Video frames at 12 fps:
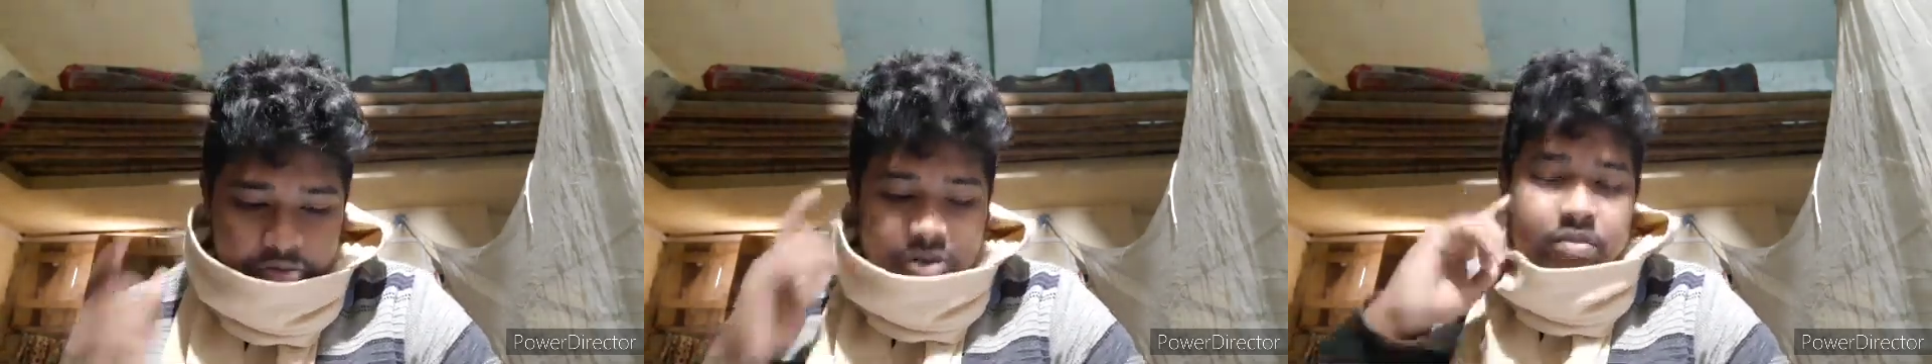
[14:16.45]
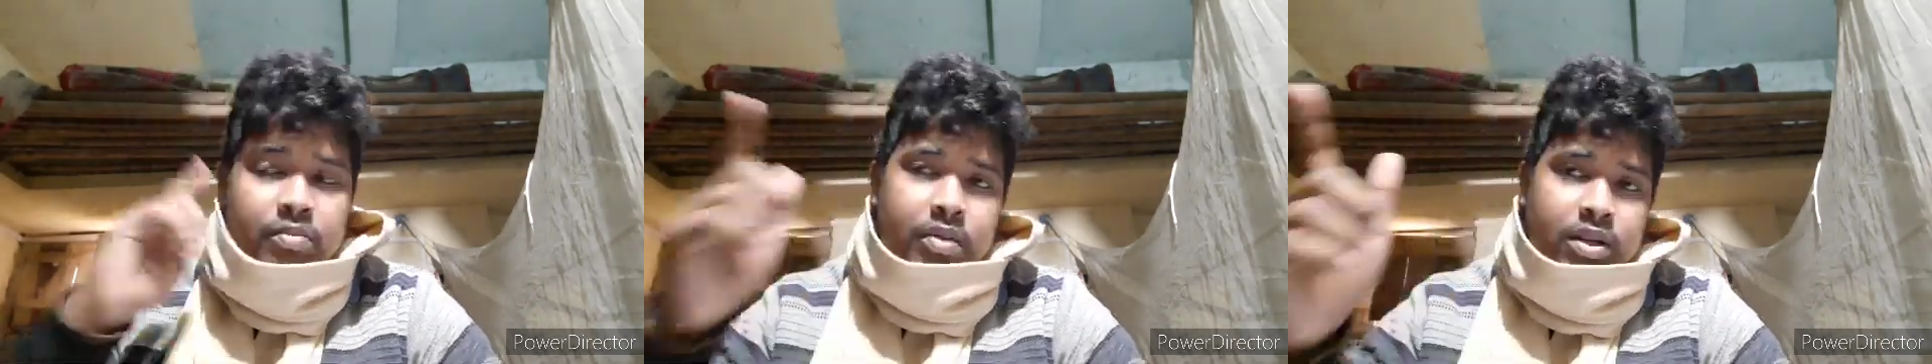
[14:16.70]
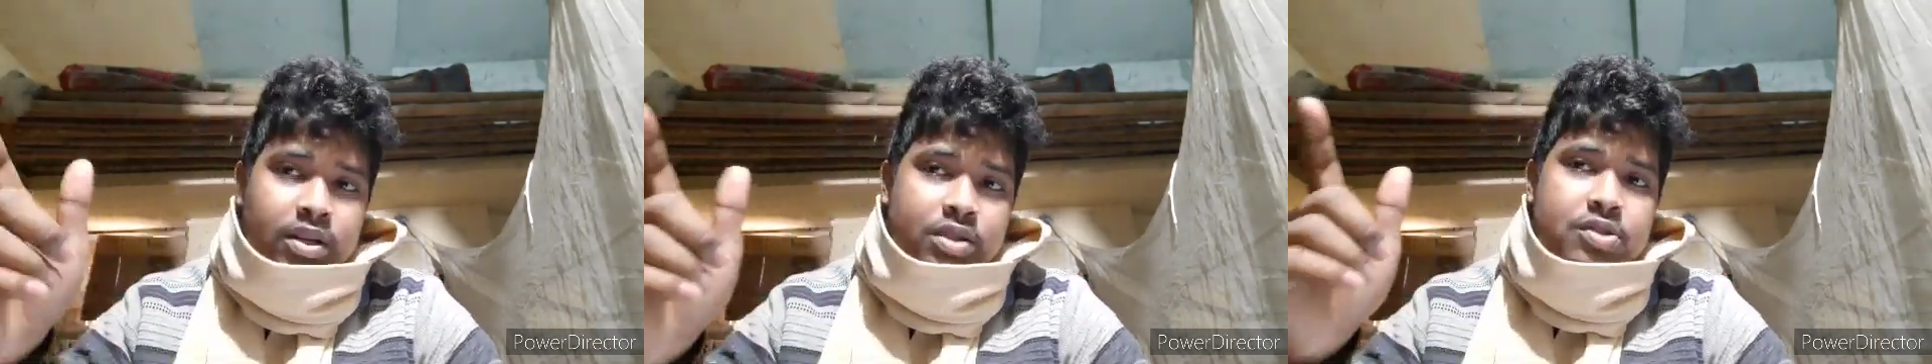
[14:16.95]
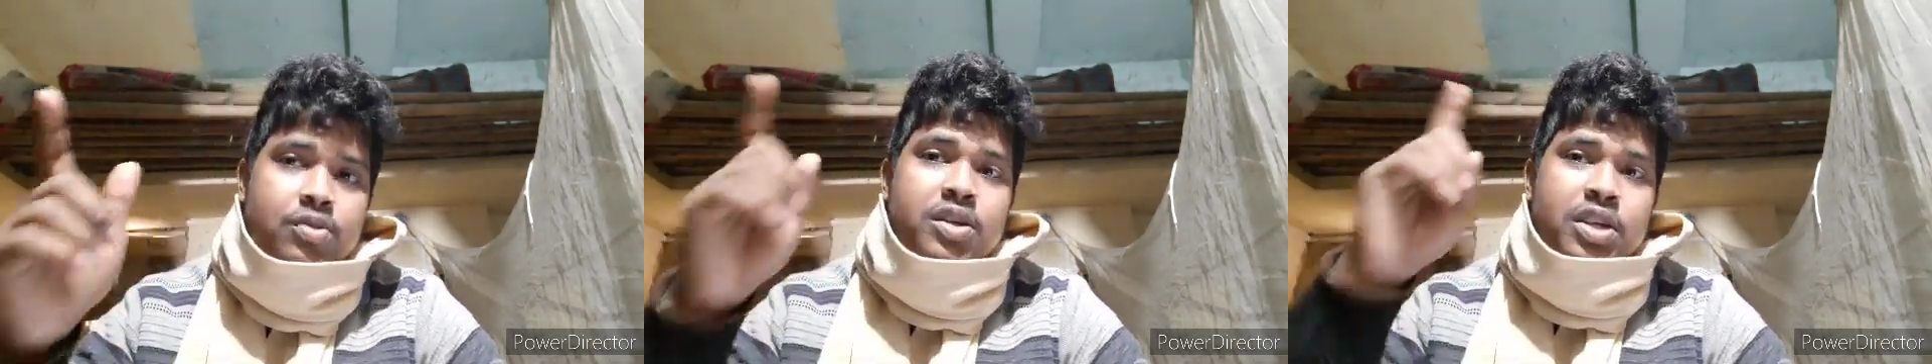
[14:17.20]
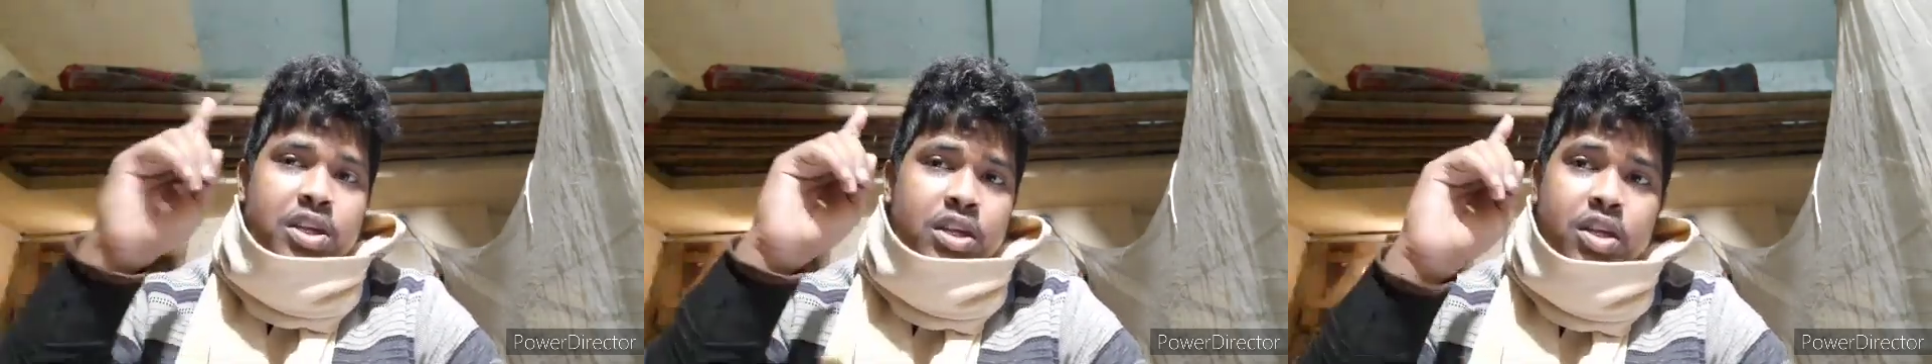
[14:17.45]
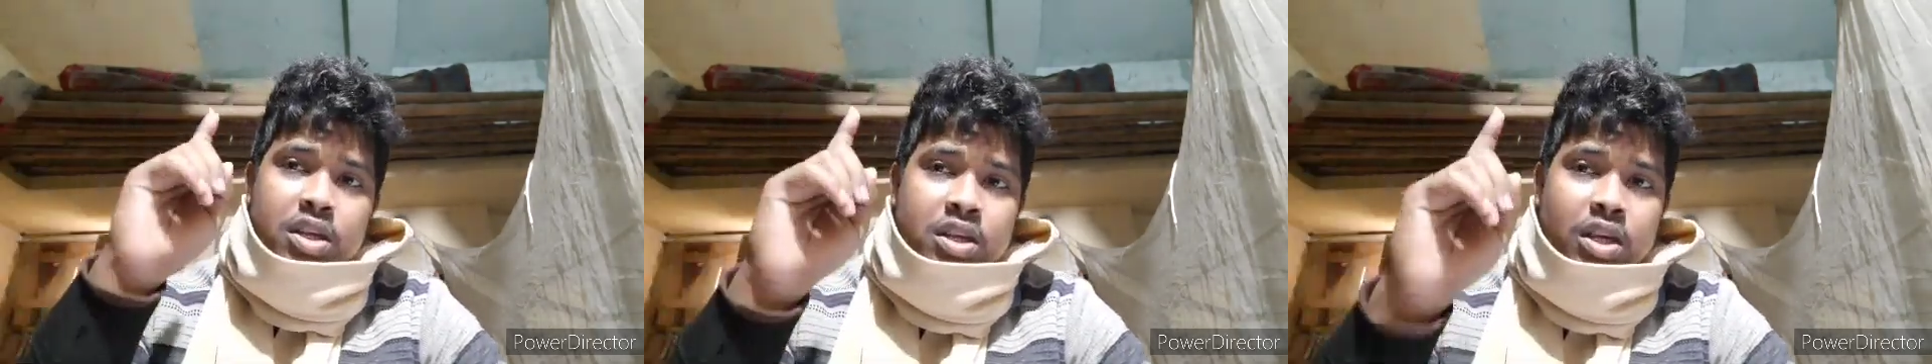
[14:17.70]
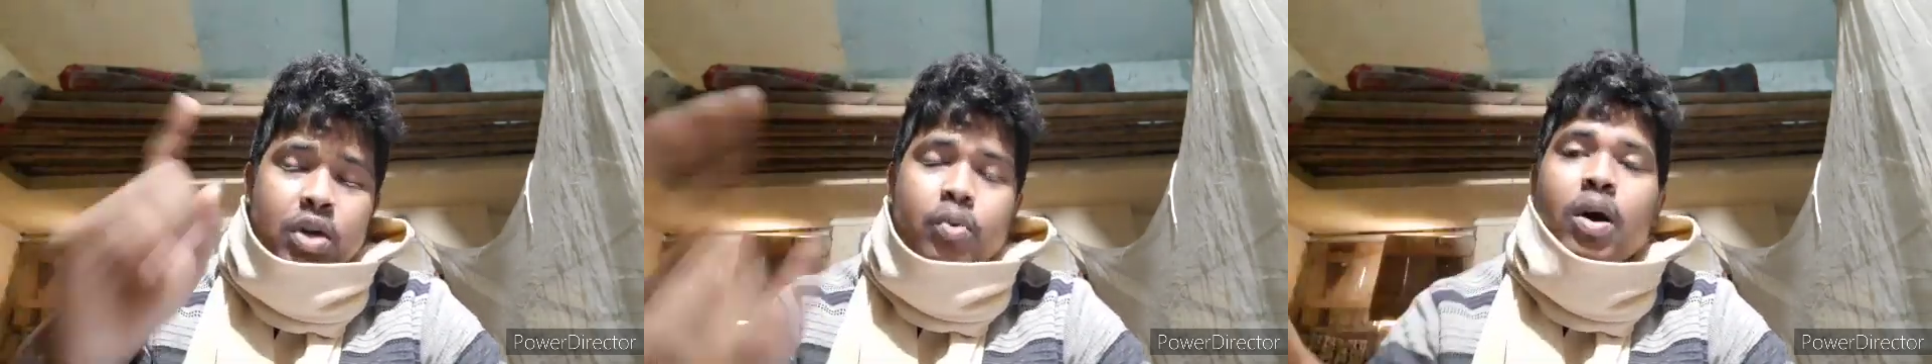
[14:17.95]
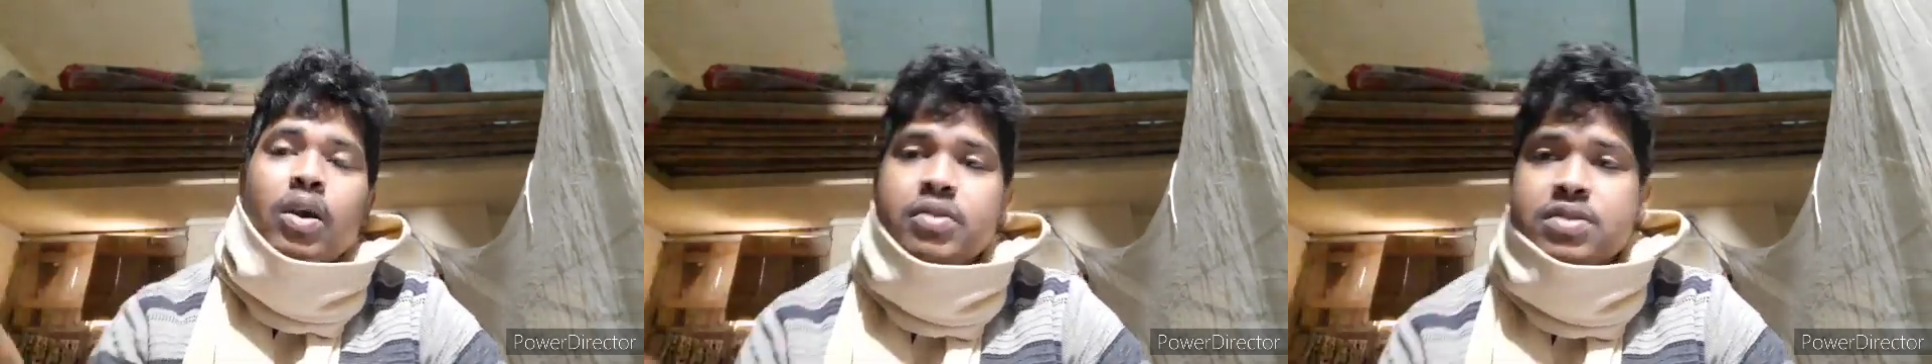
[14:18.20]
Remember that. So
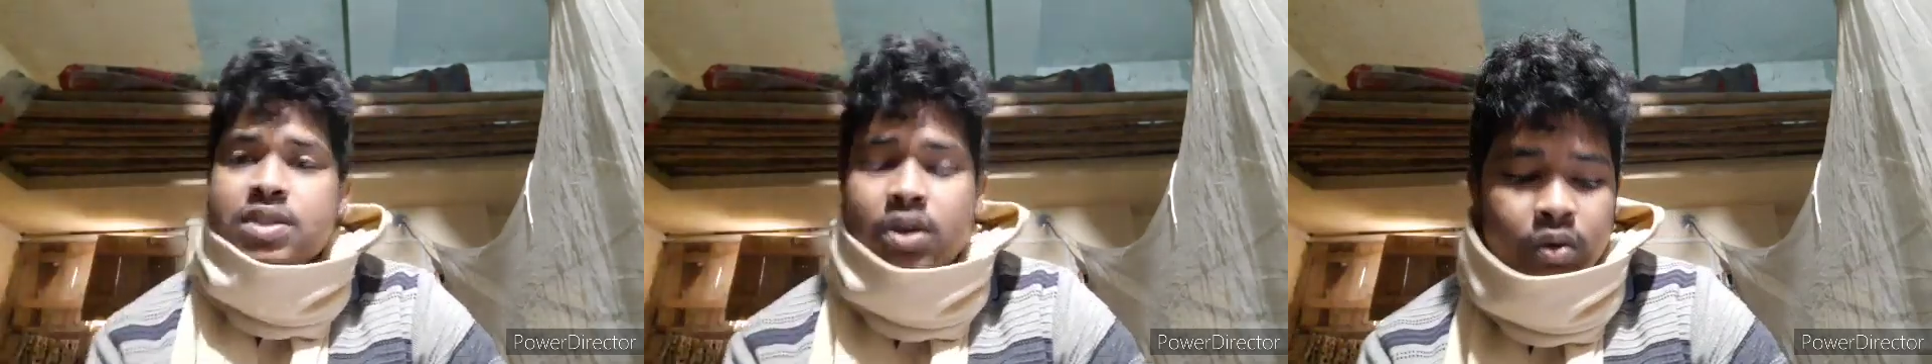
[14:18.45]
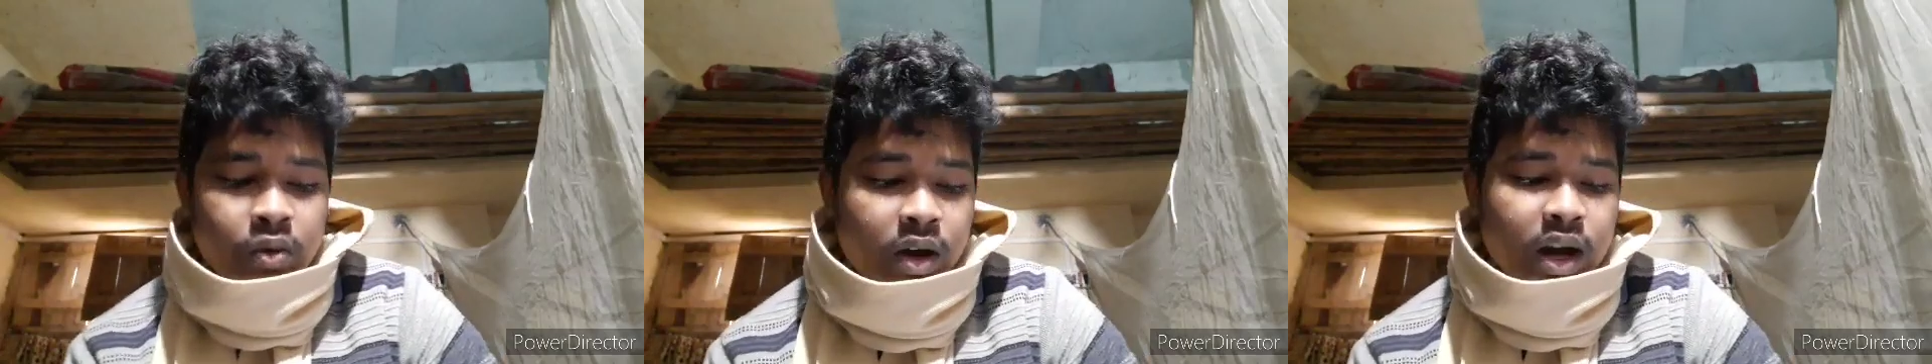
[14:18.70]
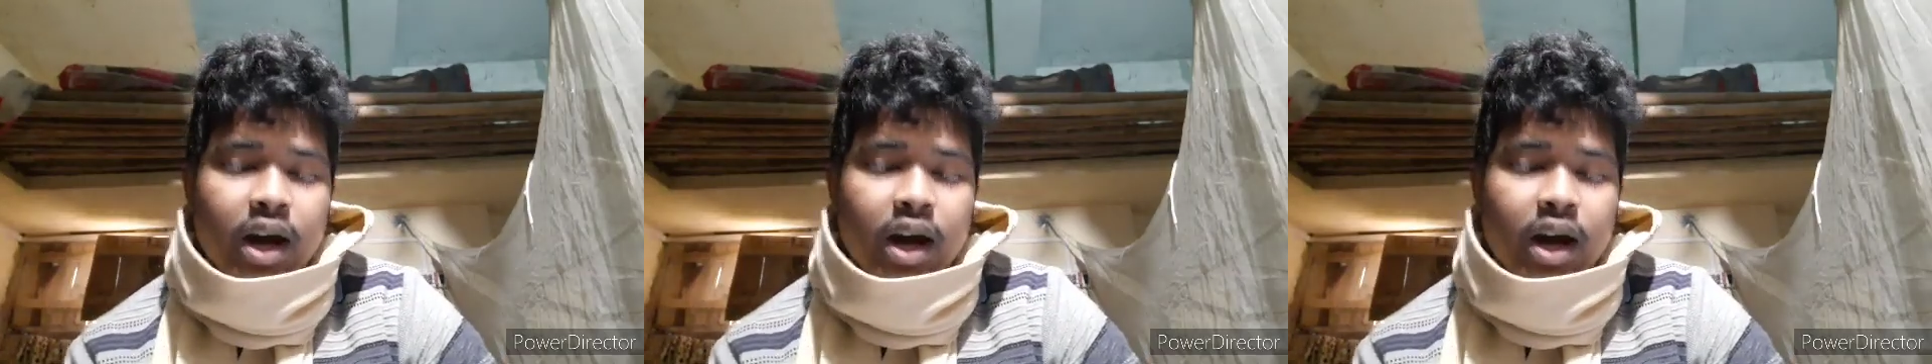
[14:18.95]
equal to 0